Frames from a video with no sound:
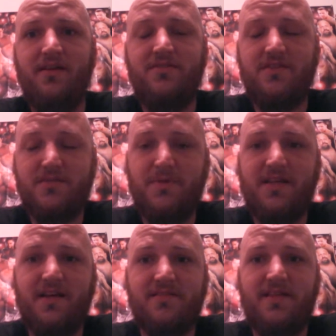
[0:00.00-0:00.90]
just
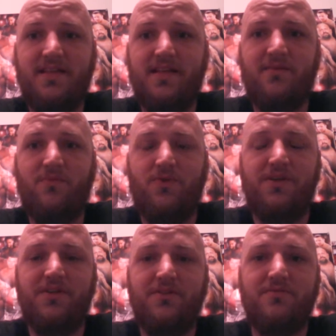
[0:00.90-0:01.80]
because he didn't
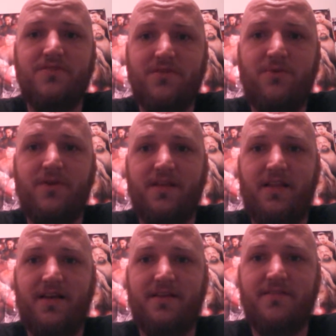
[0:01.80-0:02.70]
want to do
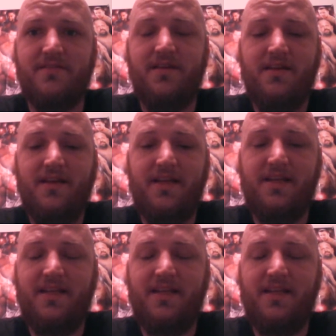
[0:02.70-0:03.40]
storylines, and